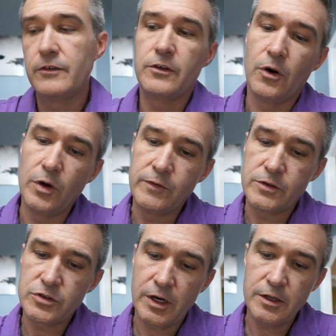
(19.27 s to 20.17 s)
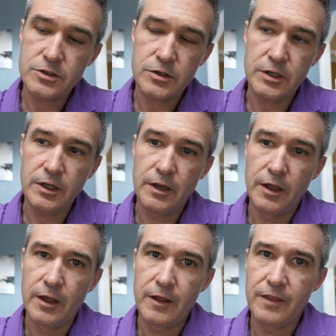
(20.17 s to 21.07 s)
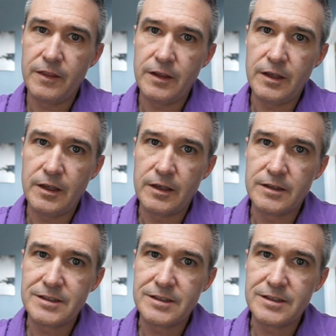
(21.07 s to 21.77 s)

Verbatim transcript: So if you're trying to treat the